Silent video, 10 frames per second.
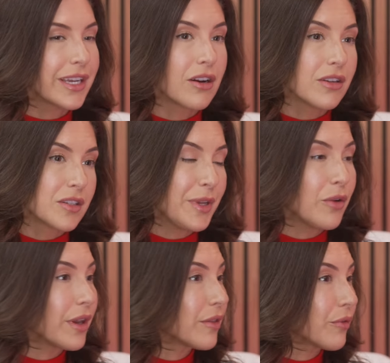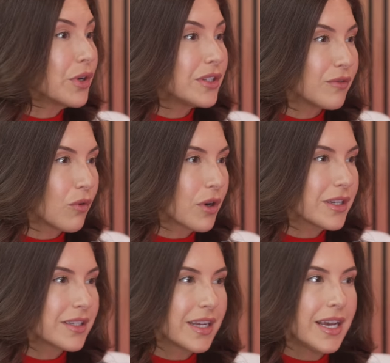It can also be going through a
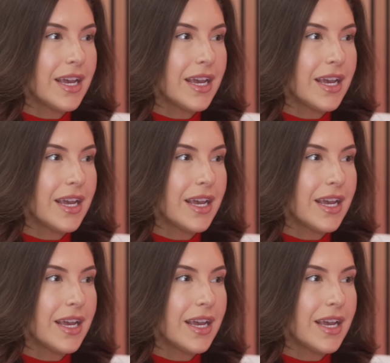divorce.